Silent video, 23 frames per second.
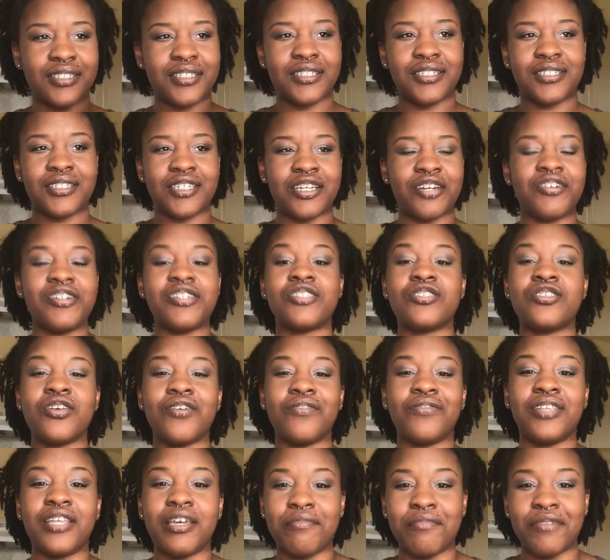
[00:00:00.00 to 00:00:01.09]
There is no
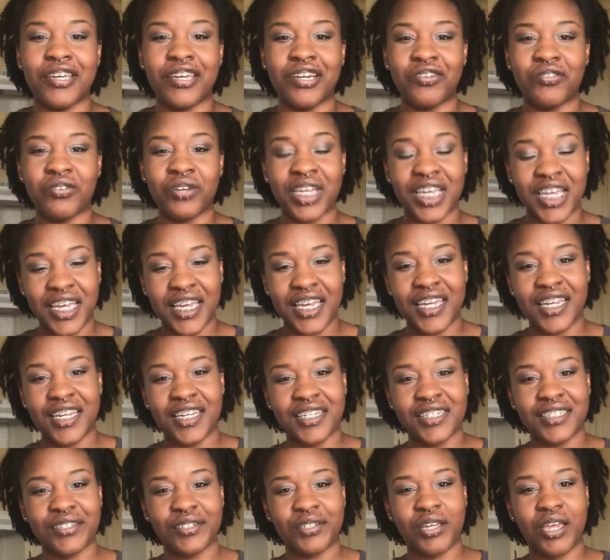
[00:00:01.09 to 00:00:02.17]
limit,
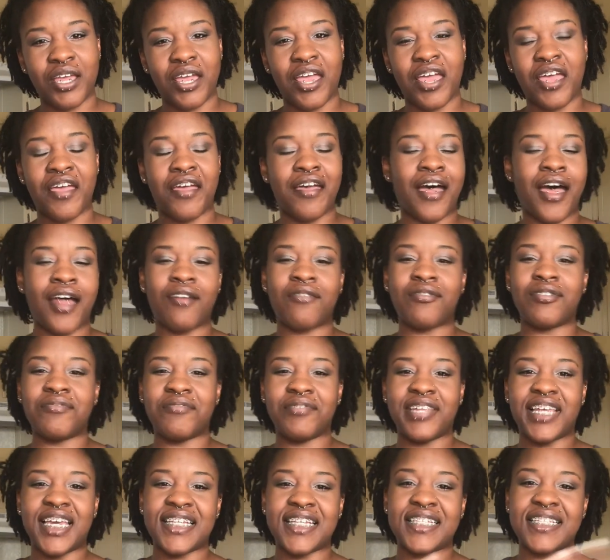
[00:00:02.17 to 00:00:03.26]
okay? I don't even
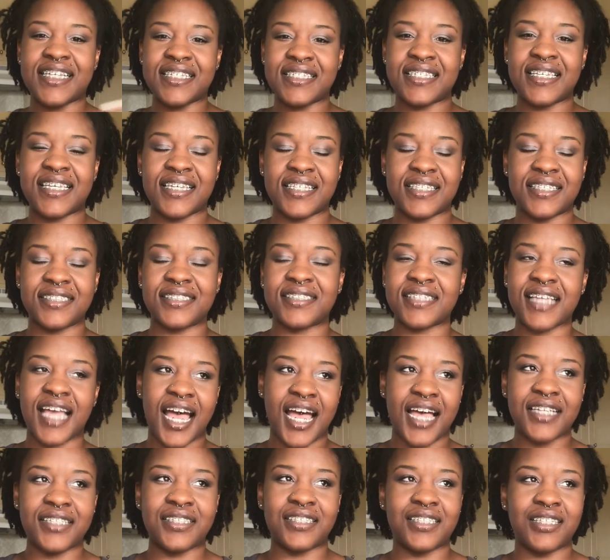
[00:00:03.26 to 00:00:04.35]
like that saying the
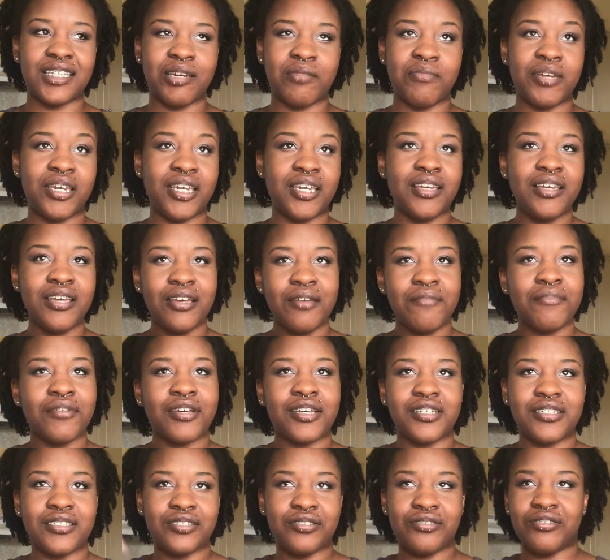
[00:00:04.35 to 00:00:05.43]
sky's the limit,
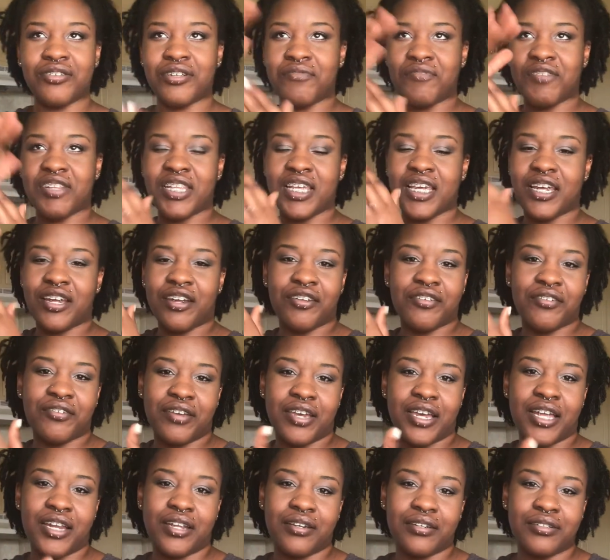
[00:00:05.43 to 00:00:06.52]
because you know, even there
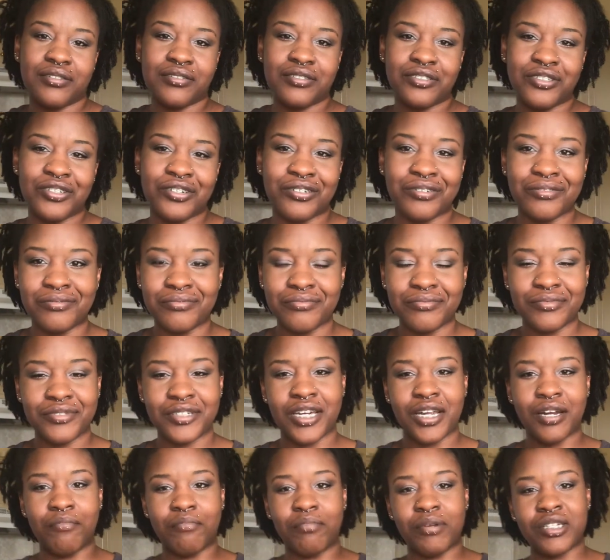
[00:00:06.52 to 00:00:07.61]
you
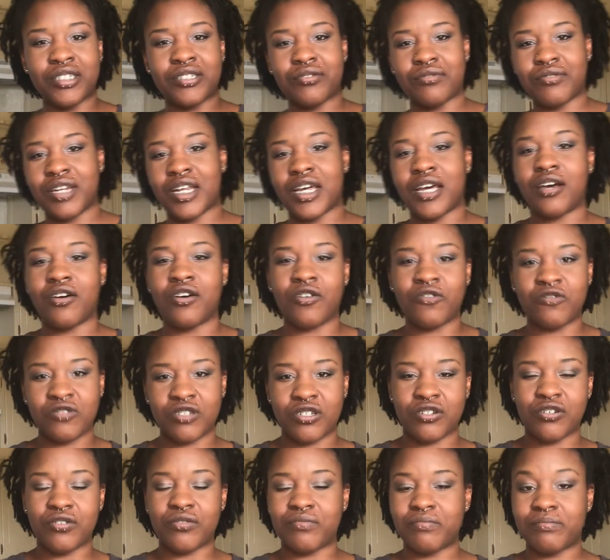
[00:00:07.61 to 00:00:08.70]
gotta bust through that
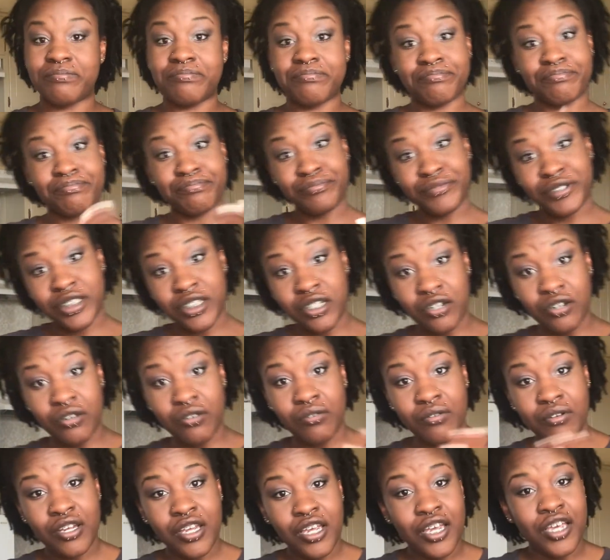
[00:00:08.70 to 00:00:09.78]
ozone.
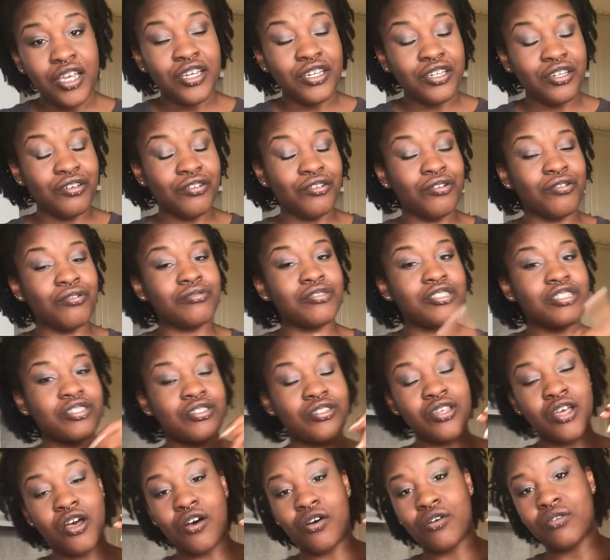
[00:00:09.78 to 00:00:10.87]
So, you know, just
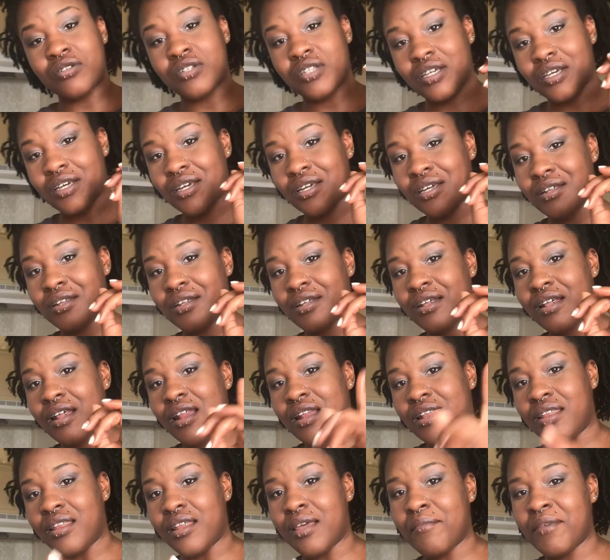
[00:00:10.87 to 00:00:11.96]
know the
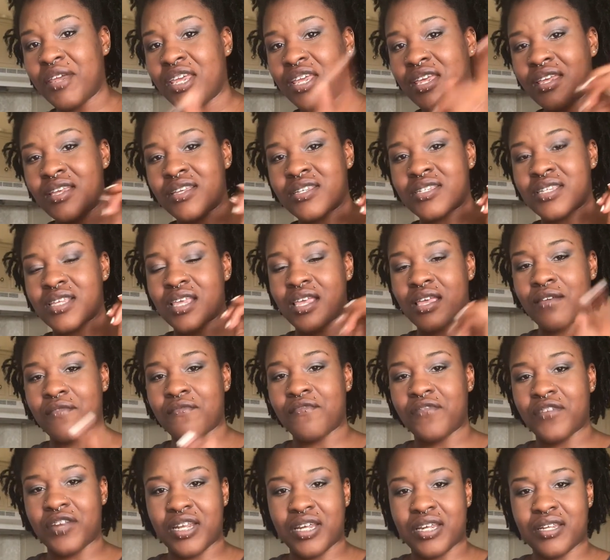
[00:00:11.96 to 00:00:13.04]
limit is
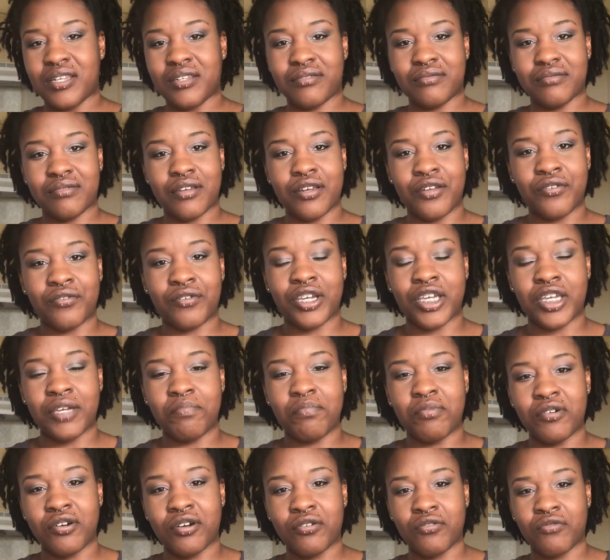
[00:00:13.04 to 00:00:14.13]
infinite. It'll keep
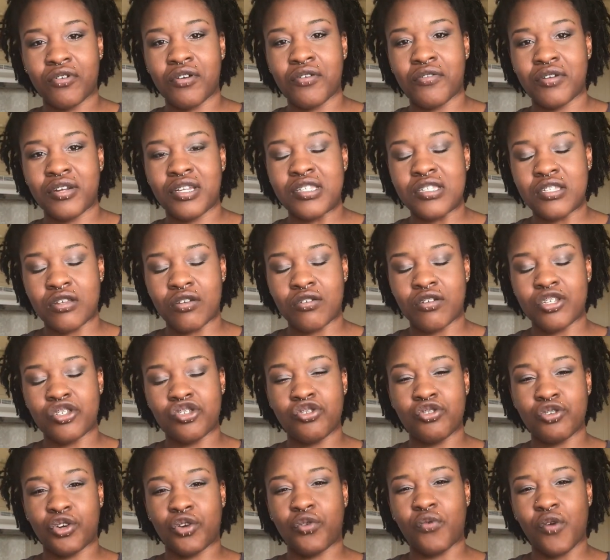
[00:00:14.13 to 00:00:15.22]
on growing as long as
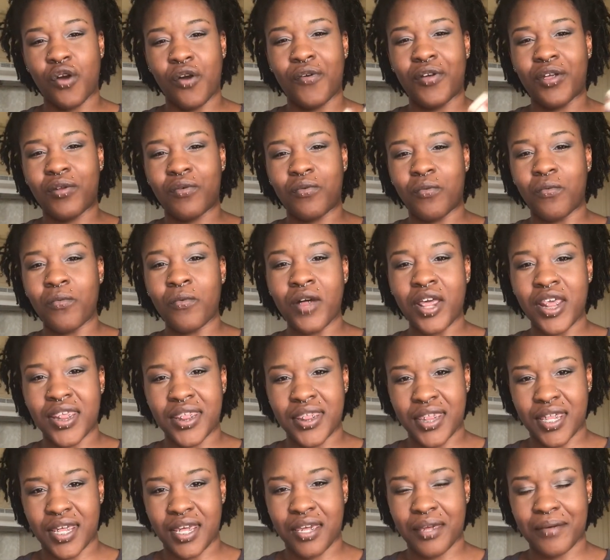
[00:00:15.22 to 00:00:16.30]
you're growing with
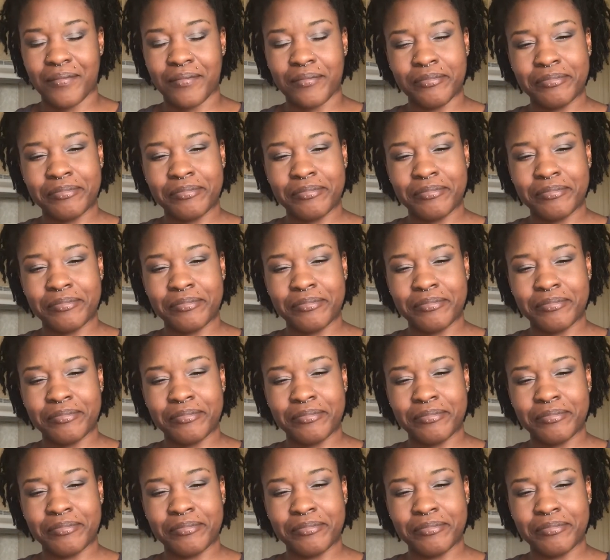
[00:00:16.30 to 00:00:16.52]
it.